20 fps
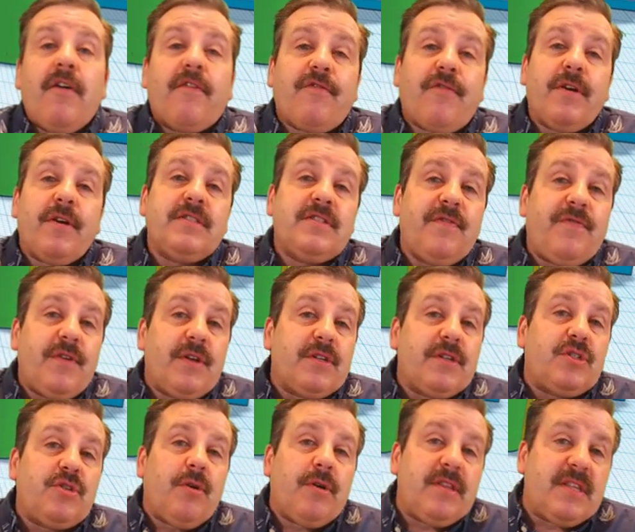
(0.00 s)
Friends, if you
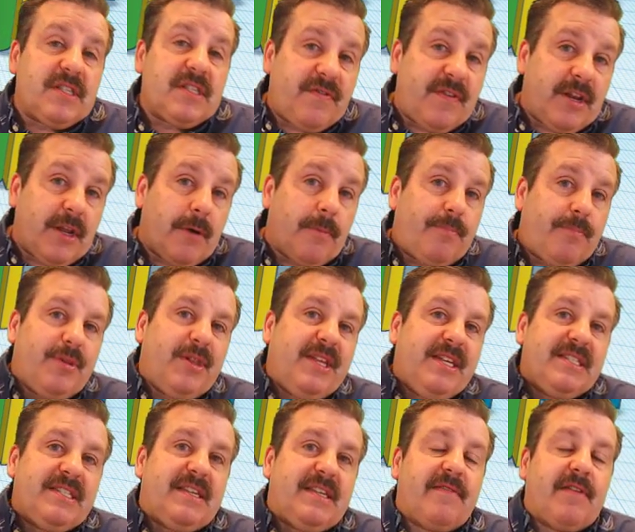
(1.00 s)
enjoyed this video,
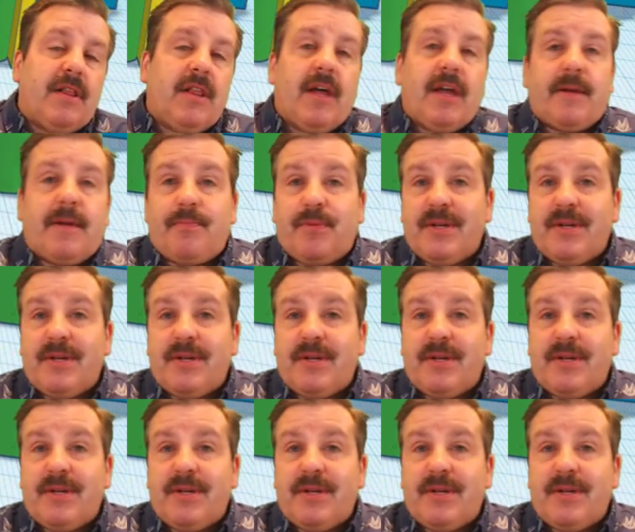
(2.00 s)
please give it a like.